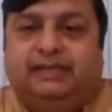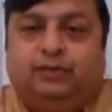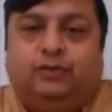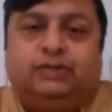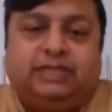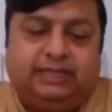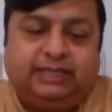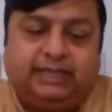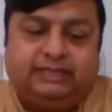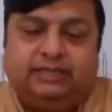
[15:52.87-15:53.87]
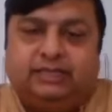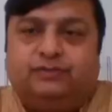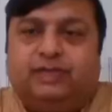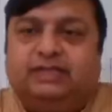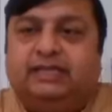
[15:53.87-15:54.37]
And those are the
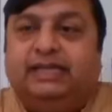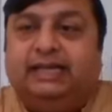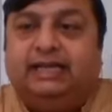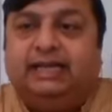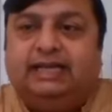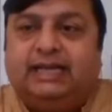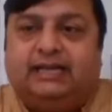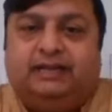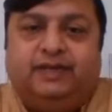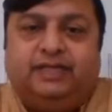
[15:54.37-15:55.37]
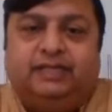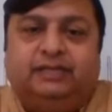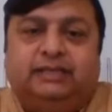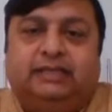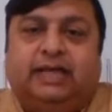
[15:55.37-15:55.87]
cases where the DNA get
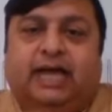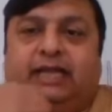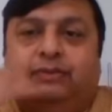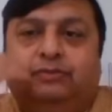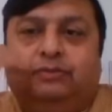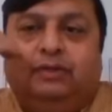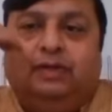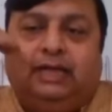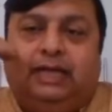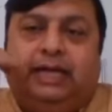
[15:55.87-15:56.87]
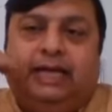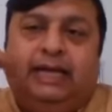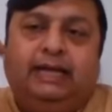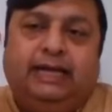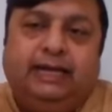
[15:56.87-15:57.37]
activated, and you
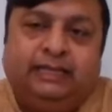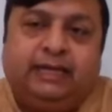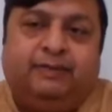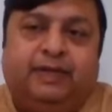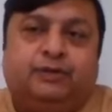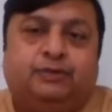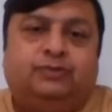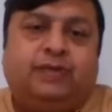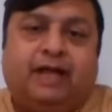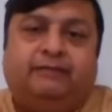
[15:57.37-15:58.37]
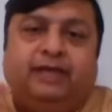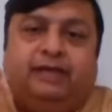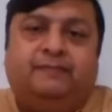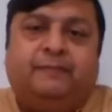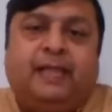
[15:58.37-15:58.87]
end up into
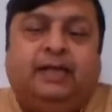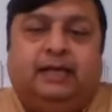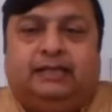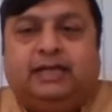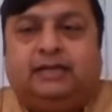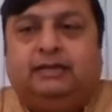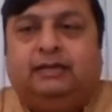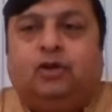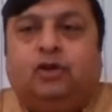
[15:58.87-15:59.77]
having that